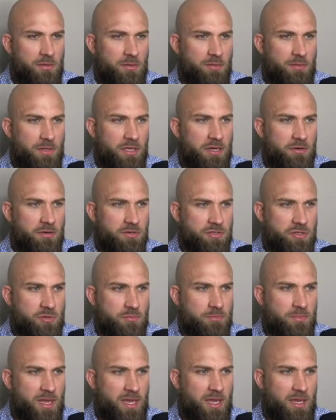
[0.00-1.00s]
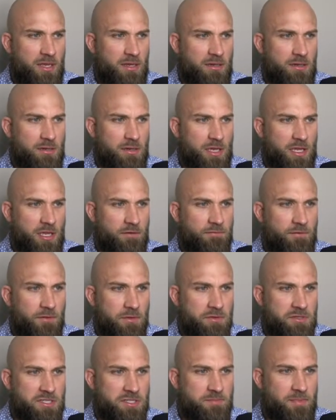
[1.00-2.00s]
leaders whose main
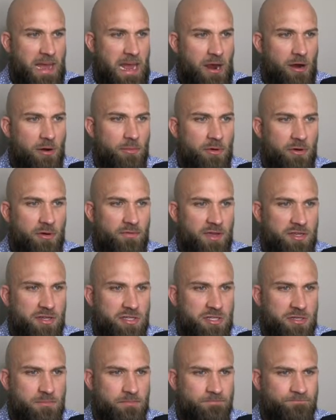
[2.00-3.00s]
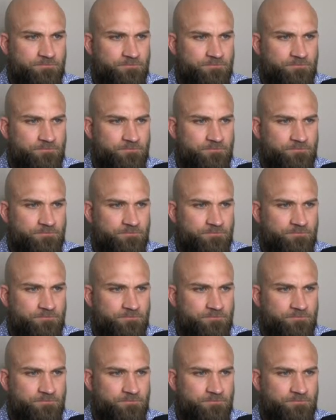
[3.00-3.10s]
influence is power motivation,